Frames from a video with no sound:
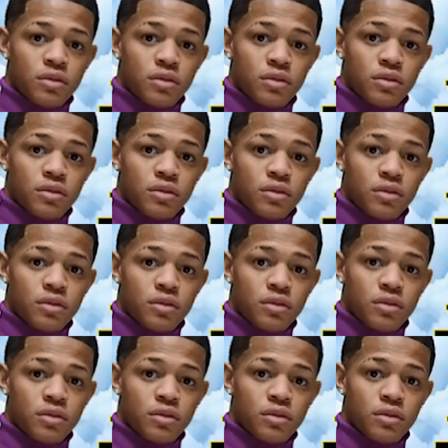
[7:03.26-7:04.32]

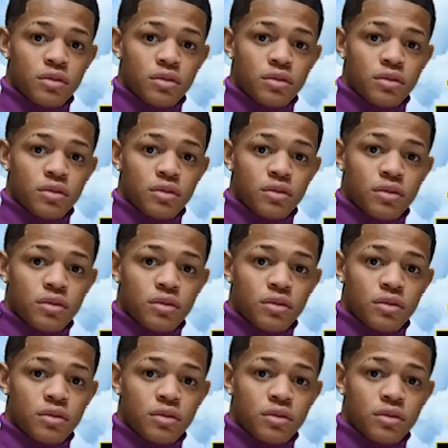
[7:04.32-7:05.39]

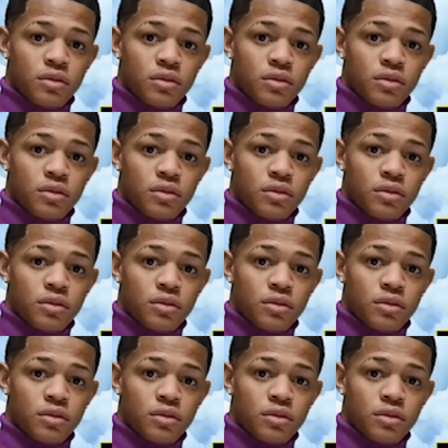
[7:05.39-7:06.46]

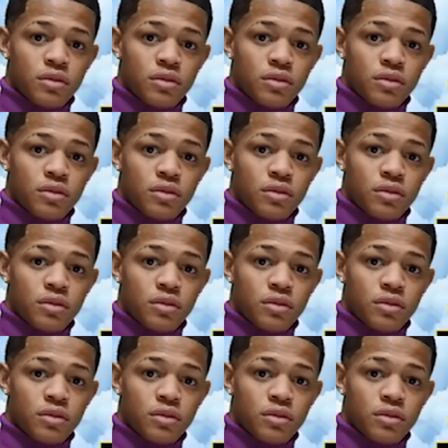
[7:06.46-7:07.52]

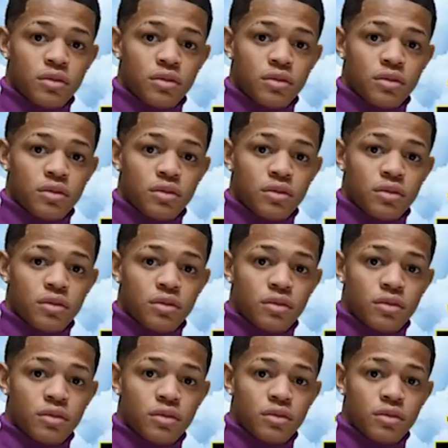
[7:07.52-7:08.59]

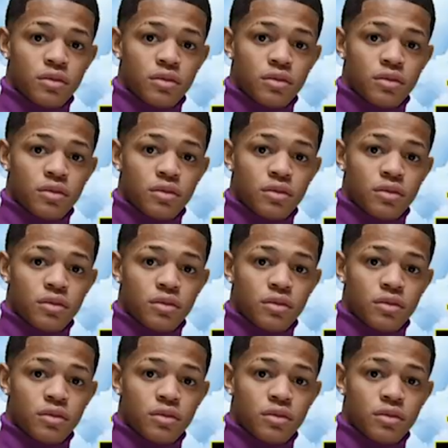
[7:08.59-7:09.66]

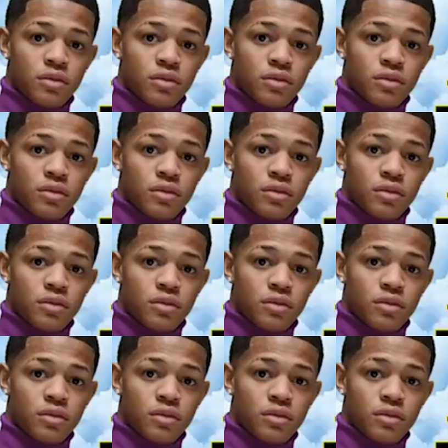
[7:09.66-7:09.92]
The person shown says nothing.